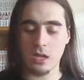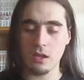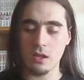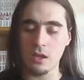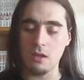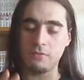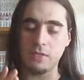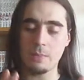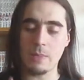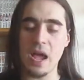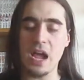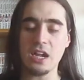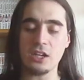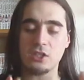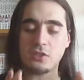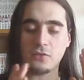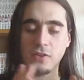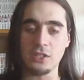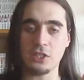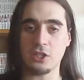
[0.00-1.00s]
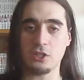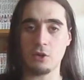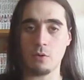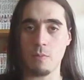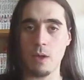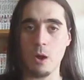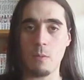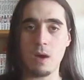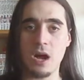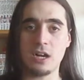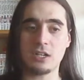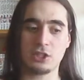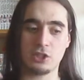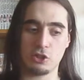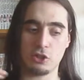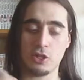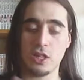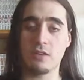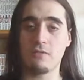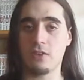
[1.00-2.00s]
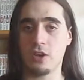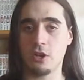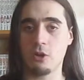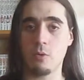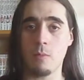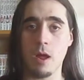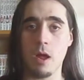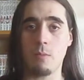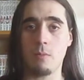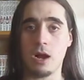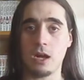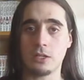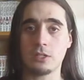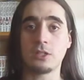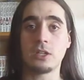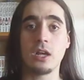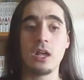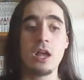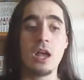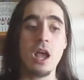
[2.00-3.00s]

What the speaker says: if the package fits in your mailbox, they'll leave it in your mailbox.